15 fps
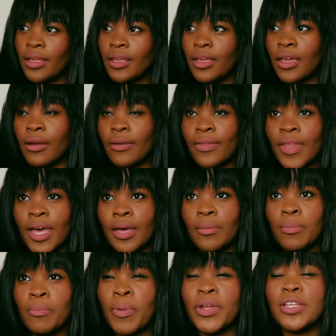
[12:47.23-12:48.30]
here and there,
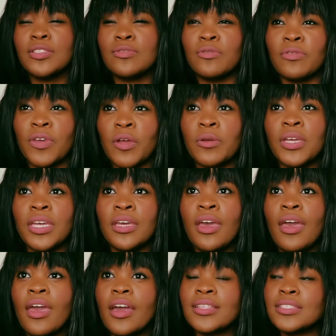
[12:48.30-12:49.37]
but it's a
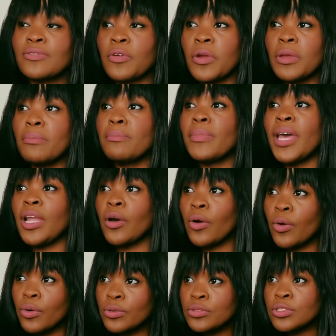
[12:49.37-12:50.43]
very
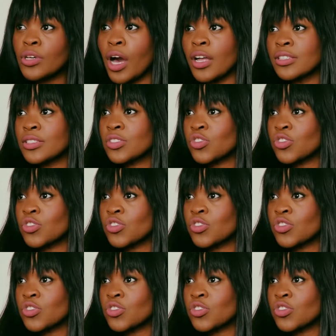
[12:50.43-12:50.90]
mellow dance